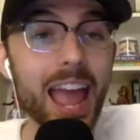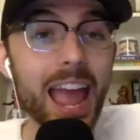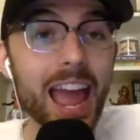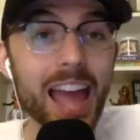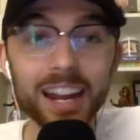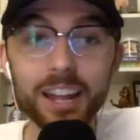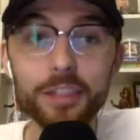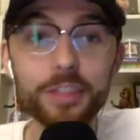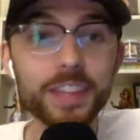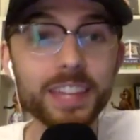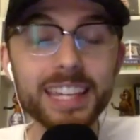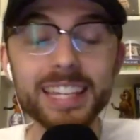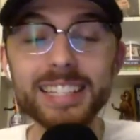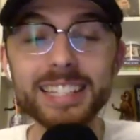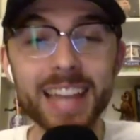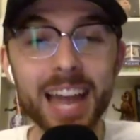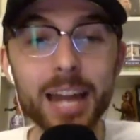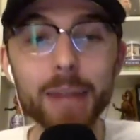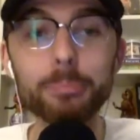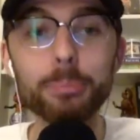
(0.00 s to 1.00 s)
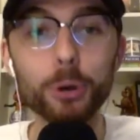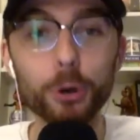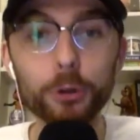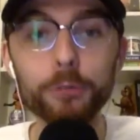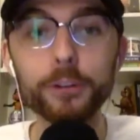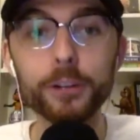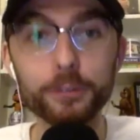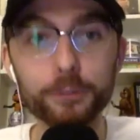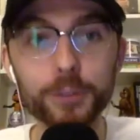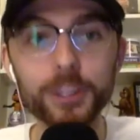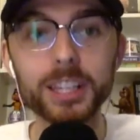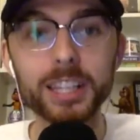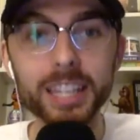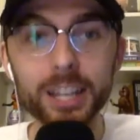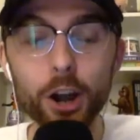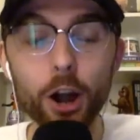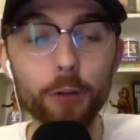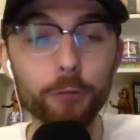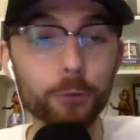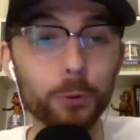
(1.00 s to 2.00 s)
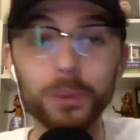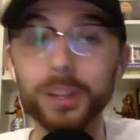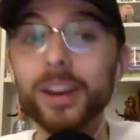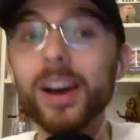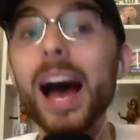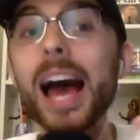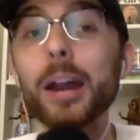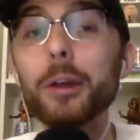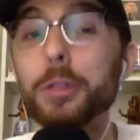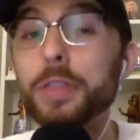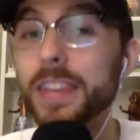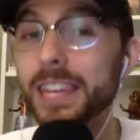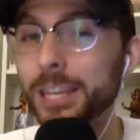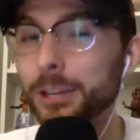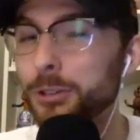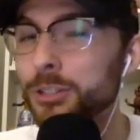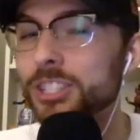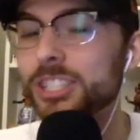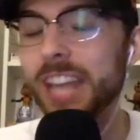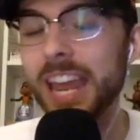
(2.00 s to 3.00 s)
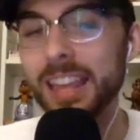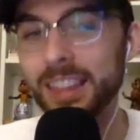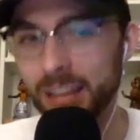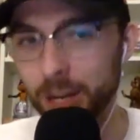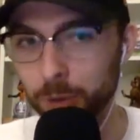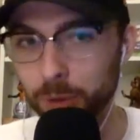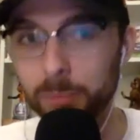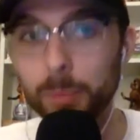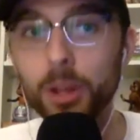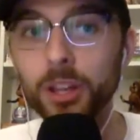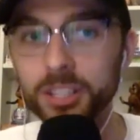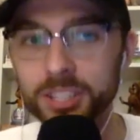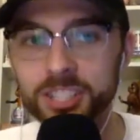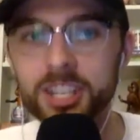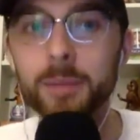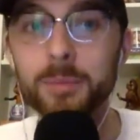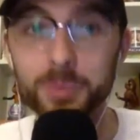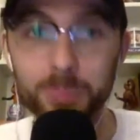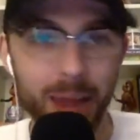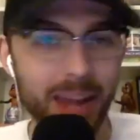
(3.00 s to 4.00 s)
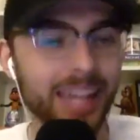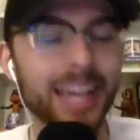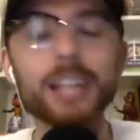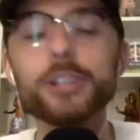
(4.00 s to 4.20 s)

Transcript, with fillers: And I think he's kind of perfect for the leadoff role. Now, I don't think he'll stay there when Mullins comes back.